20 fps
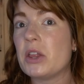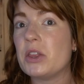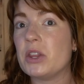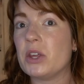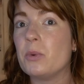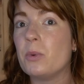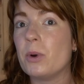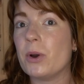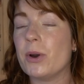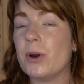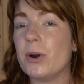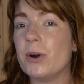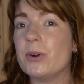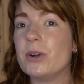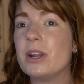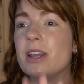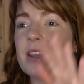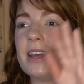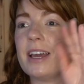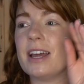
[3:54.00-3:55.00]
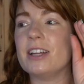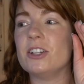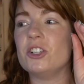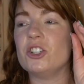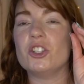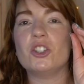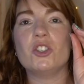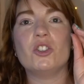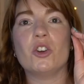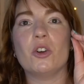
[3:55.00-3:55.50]
the world. They're
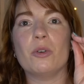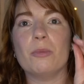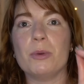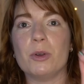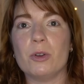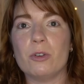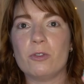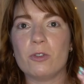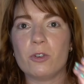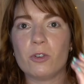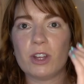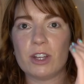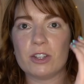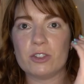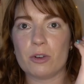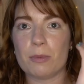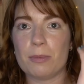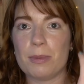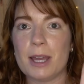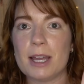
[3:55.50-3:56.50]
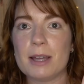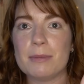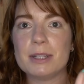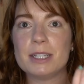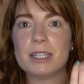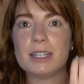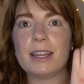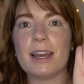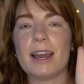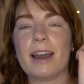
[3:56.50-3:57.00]
just so beautiful. They're so
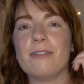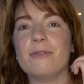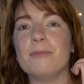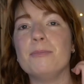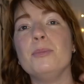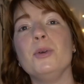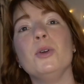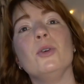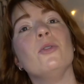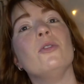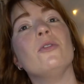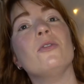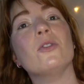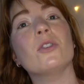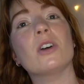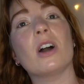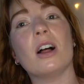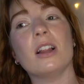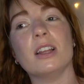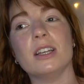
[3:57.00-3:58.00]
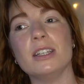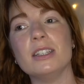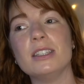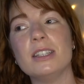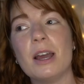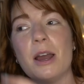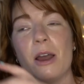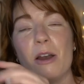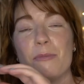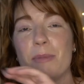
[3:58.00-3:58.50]
pigmented. They have beautiful colors.
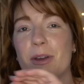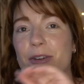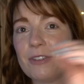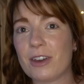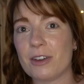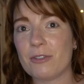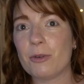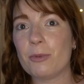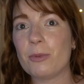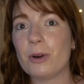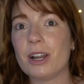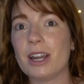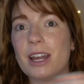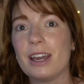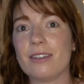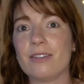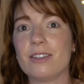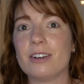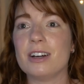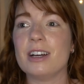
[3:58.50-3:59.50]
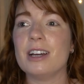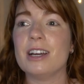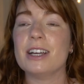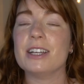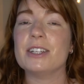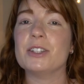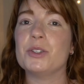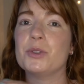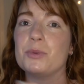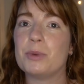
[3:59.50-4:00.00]
My favorite one ever
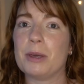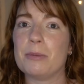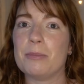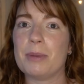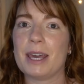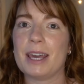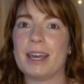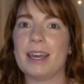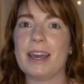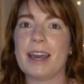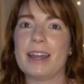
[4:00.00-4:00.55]
is Sweet Pea